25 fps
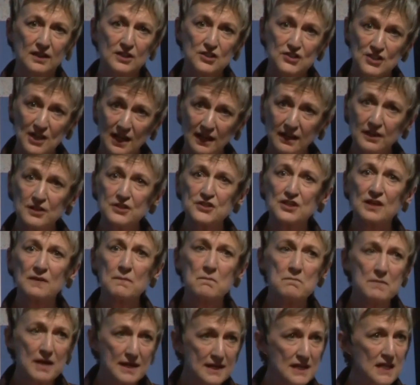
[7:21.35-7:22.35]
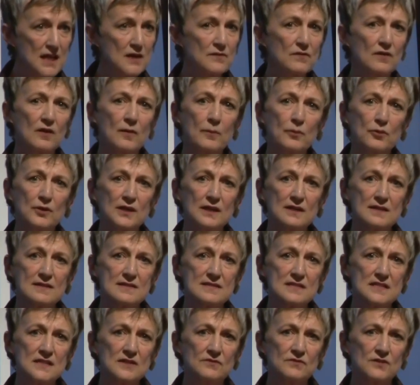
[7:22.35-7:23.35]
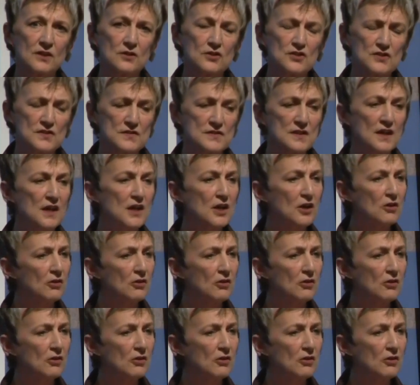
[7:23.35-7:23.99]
challenging many of our preconceived notions,